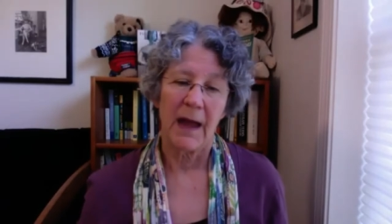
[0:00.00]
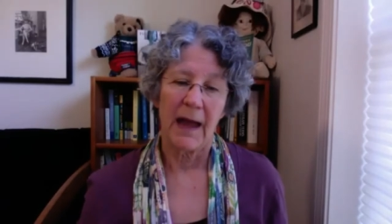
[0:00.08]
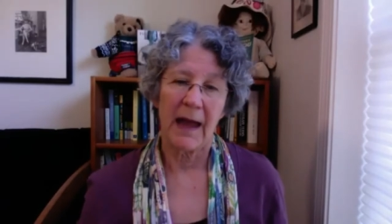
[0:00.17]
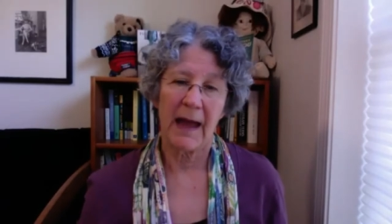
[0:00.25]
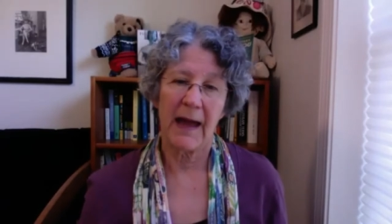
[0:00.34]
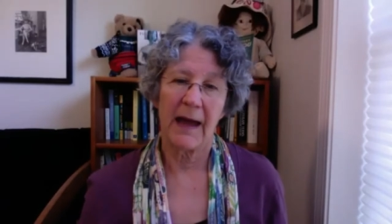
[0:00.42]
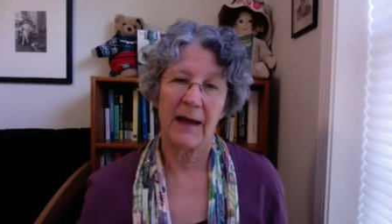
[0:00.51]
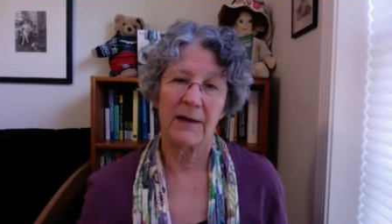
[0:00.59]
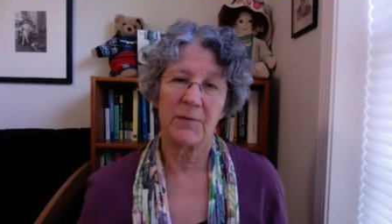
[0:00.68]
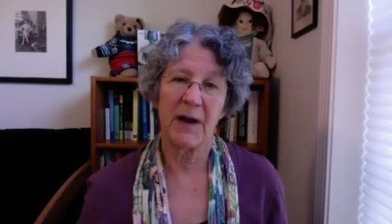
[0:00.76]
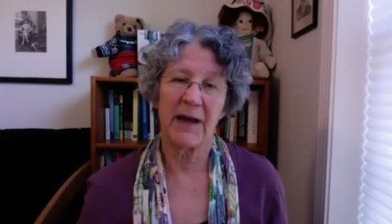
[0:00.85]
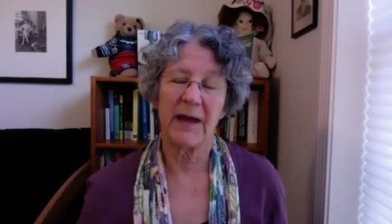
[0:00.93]

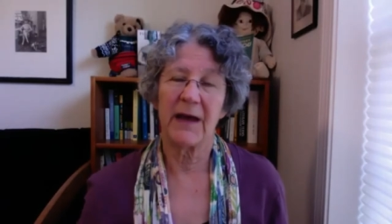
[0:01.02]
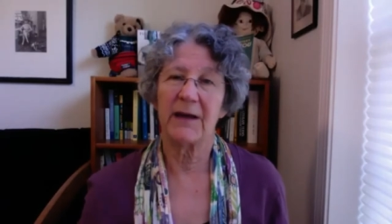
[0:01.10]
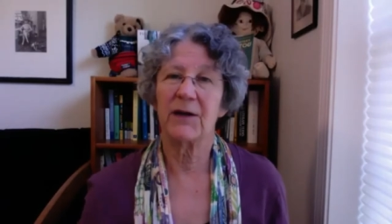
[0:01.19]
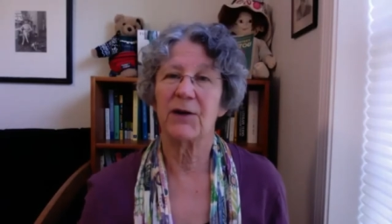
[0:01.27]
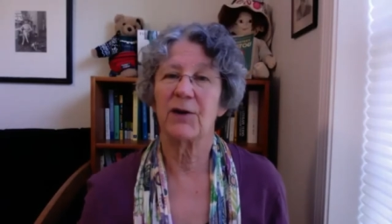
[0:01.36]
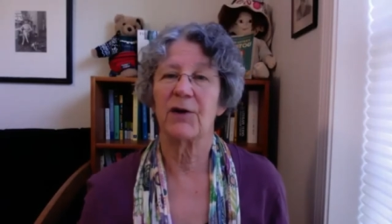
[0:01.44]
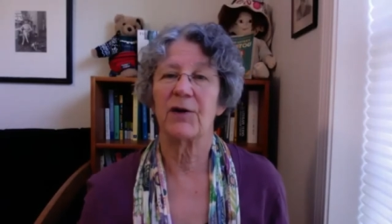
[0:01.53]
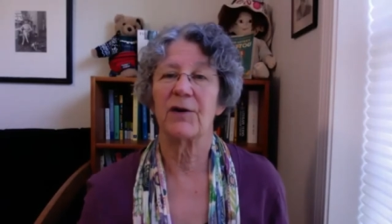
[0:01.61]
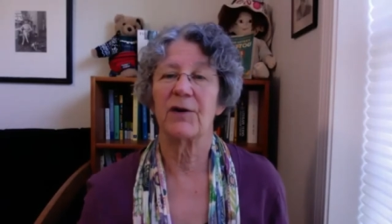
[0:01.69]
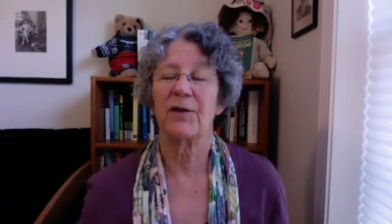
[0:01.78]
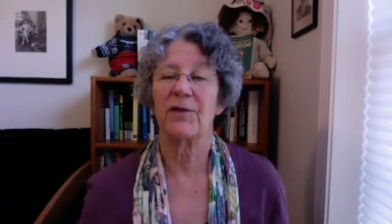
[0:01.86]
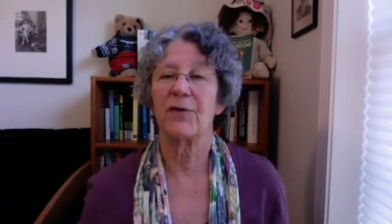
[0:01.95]
And my
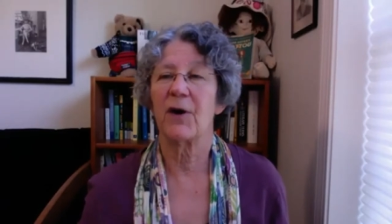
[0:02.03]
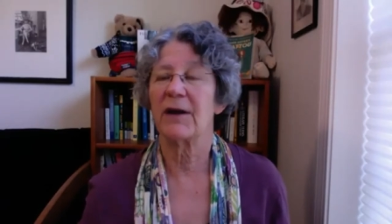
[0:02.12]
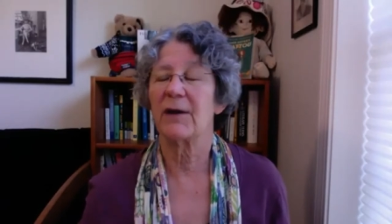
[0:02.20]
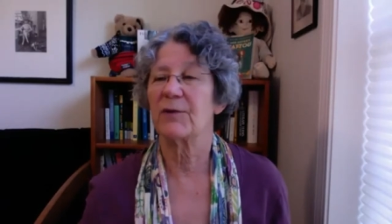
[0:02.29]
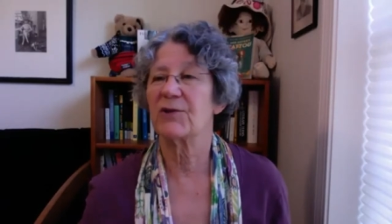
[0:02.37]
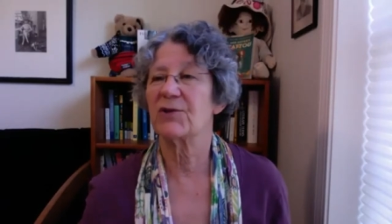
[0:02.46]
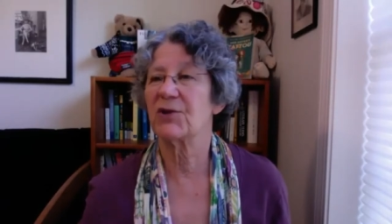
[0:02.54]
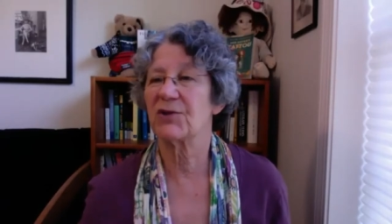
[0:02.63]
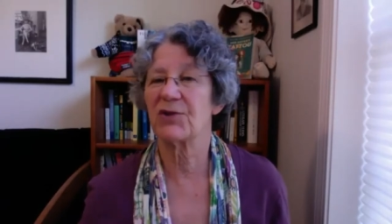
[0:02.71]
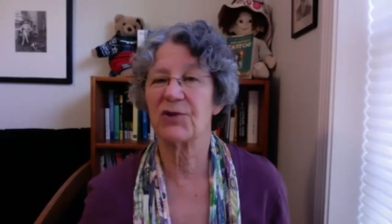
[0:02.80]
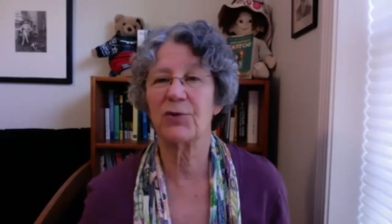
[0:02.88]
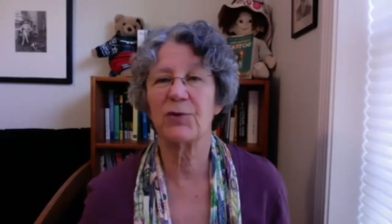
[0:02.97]
editor thought it was
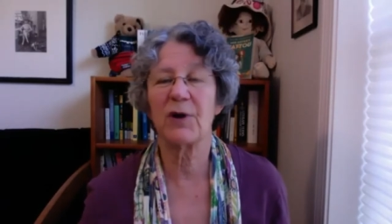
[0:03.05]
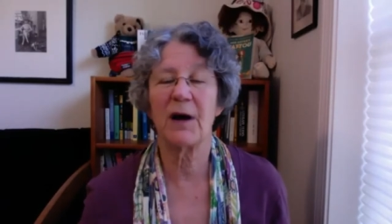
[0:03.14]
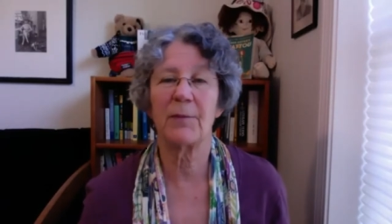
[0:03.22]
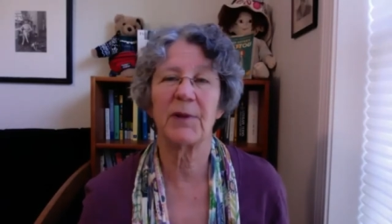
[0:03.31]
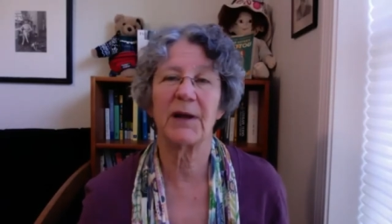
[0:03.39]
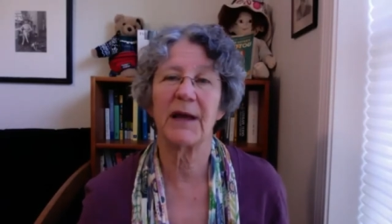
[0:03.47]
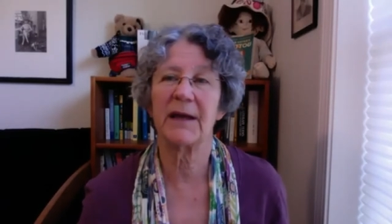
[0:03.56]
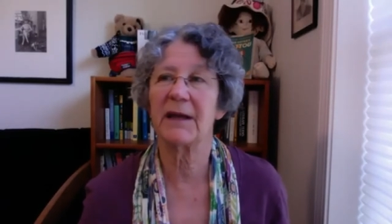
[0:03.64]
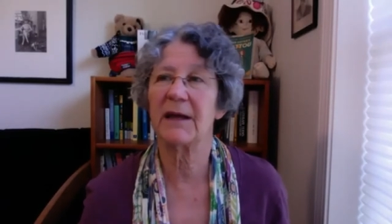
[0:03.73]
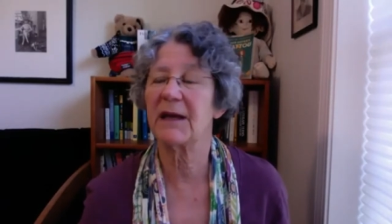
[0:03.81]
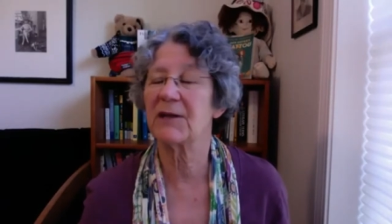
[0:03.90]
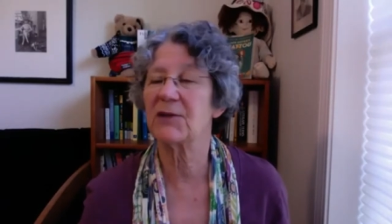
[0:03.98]
just too
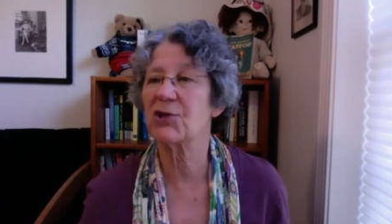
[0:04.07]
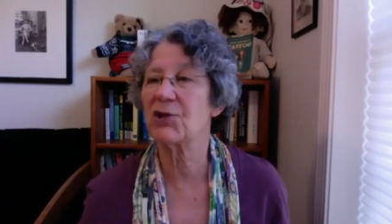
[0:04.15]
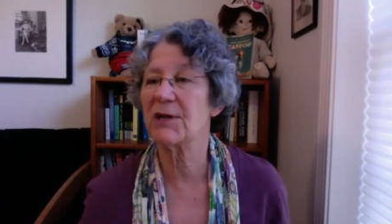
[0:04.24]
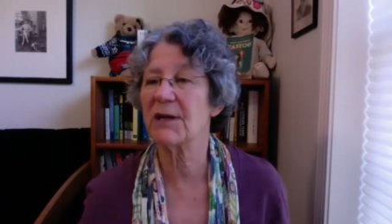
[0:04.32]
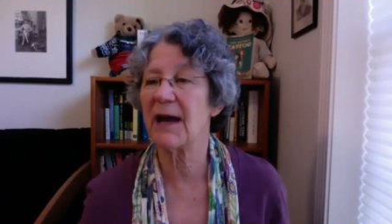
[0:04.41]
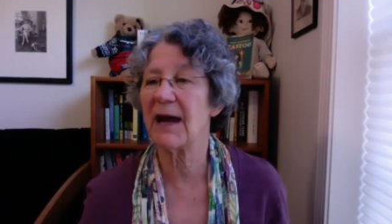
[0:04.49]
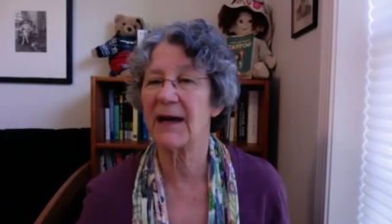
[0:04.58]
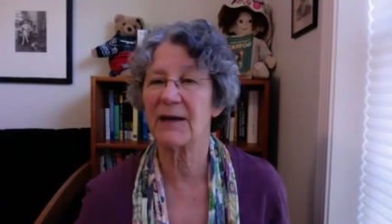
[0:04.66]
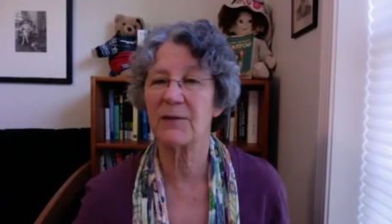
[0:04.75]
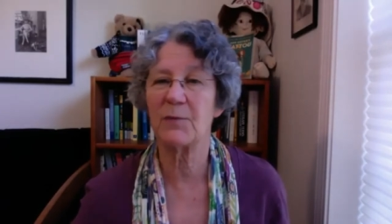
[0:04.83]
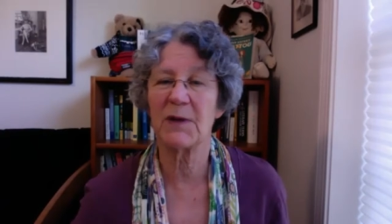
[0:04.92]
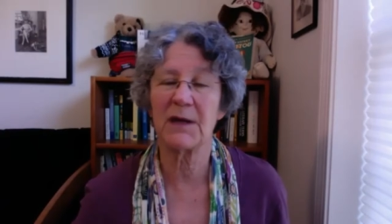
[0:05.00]
complicated, and she
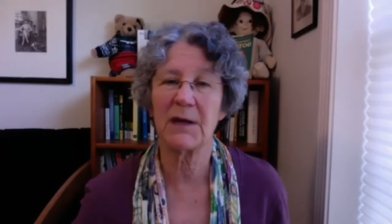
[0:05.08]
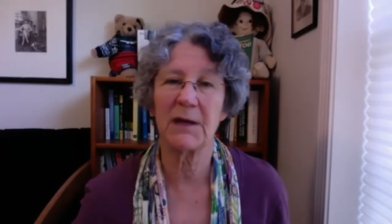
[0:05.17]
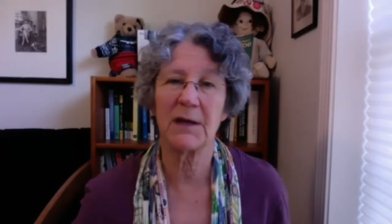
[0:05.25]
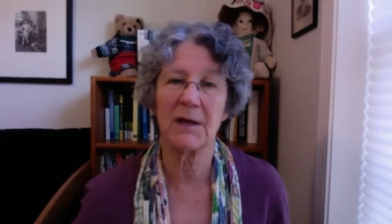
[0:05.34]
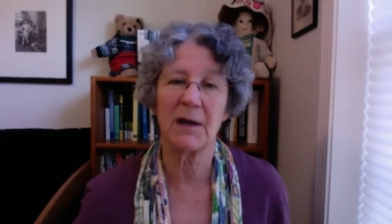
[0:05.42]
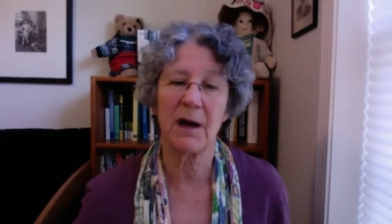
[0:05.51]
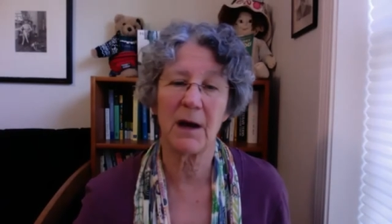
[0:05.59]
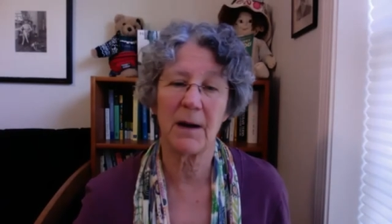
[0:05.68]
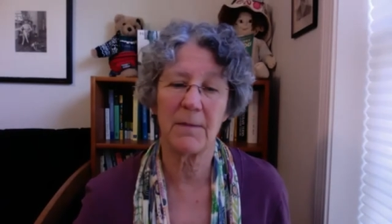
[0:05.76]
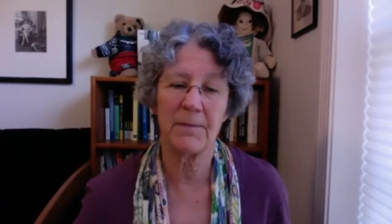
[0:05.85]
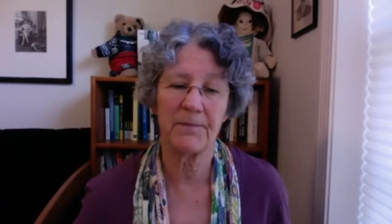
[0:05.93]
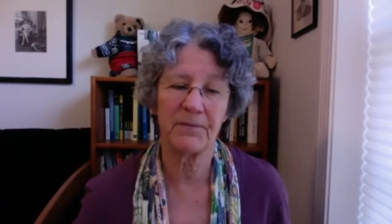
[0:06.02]
had me
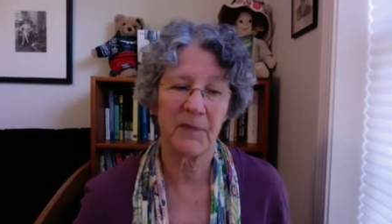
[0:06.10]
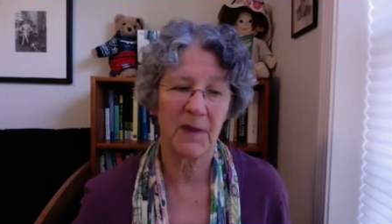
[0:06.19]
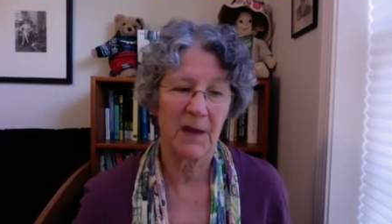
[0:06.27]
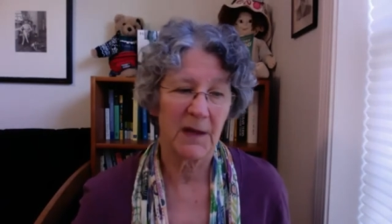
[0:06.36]
um,